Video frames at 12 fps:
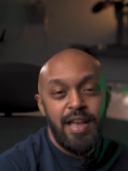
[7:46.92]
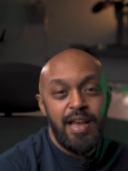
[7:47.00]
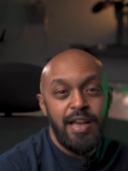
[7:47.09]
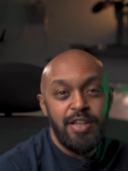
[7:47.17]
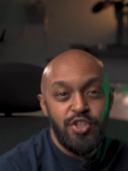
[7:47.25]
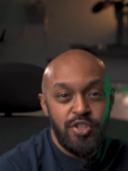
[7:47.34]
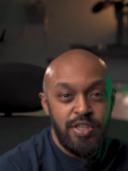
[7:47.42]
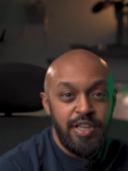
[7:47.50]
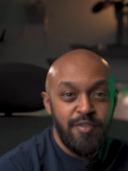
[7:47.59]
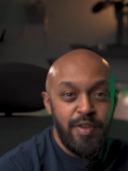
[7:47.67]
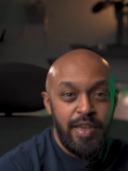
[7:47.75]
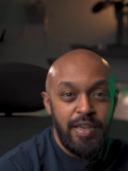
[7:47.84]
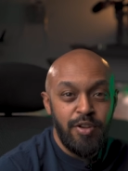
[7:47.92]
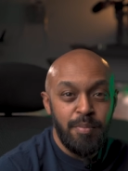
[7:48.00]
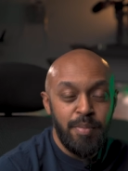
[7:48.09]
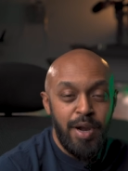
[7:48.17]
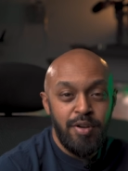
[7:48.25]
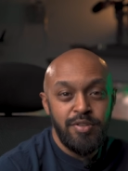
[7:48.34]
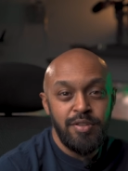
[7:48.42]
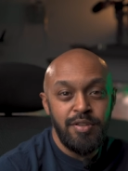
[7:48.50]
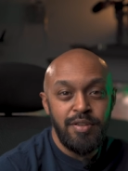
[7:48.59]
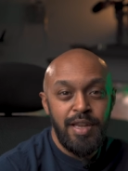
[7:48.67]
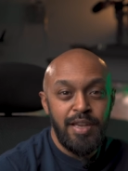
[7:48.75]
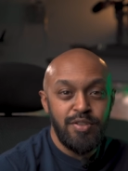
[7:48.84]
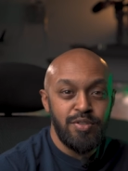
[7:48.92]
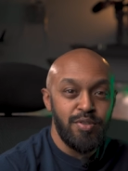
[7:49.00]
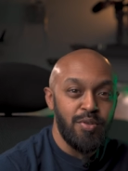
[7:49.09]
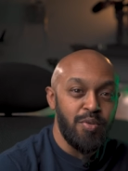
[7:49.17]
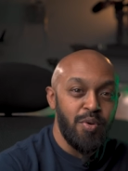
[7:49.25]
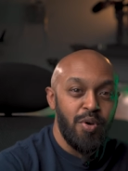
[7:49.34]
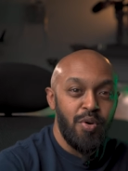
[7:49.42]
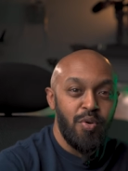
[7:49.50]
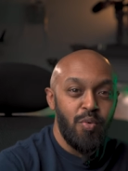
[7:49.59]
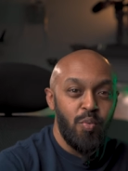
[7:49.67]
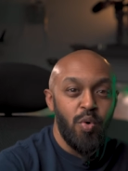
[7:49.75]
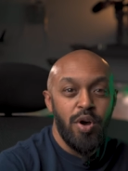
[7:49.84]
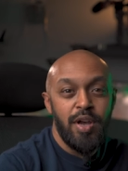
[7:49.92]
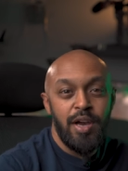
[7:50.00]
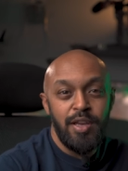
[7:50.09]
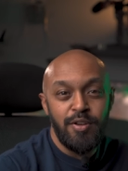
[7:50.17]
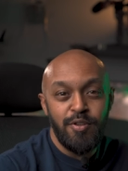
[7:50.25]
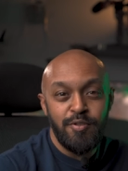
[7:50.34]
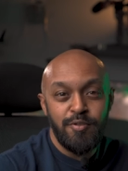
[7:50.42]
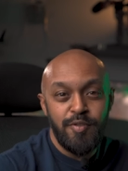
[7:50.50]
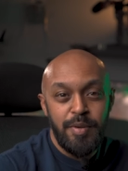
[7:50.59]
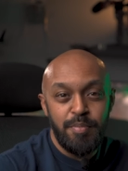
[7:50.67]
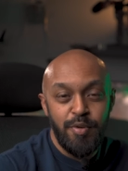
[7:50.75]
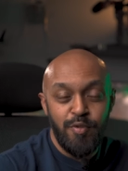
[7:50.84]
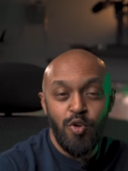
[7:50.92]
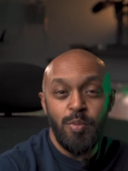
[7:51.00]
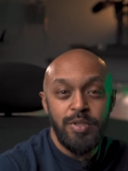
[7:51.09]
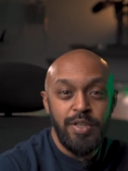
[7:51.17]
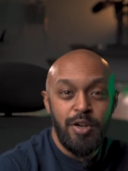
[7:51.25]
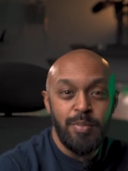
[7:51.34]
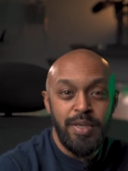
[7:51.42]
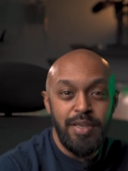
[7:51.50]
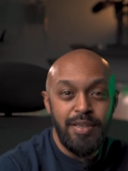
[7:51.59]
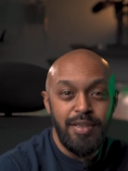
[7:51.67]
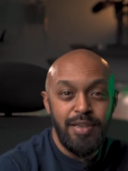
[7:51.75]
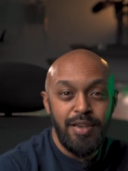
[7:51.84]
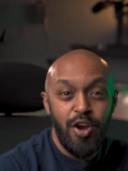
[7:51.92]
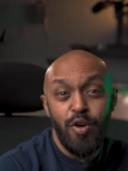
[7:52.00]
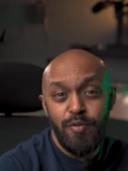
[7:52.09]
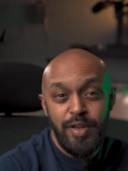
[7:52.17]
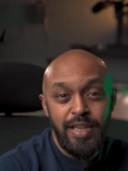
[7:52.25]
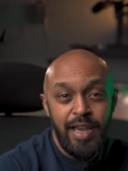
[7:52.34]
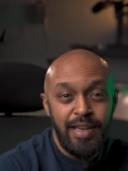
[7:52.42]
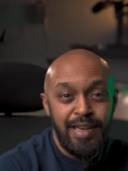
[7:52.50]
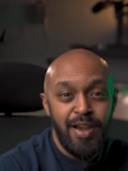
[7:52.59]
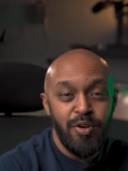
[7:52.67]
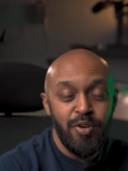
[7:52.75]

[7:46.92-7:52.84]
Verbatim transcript: Uh, just to give a comparison as to what kind of performance I'll be hopefully getting now